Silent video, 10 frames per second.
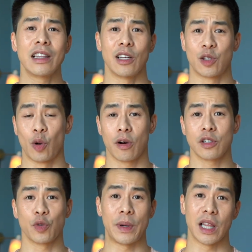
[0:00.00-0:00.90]
the
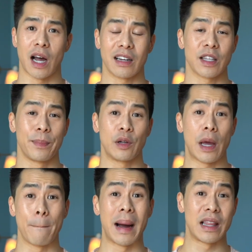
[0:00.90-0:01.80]
doors will be locked, the
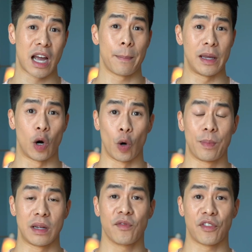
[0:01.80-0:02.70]
building might not be
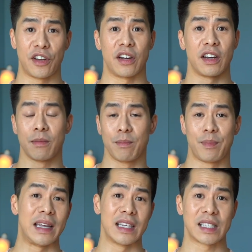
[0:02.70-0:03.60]
open for you to
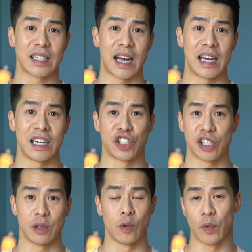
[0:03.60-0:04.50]
be inside and
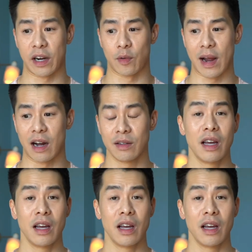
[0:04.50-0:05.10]
chill and wait around.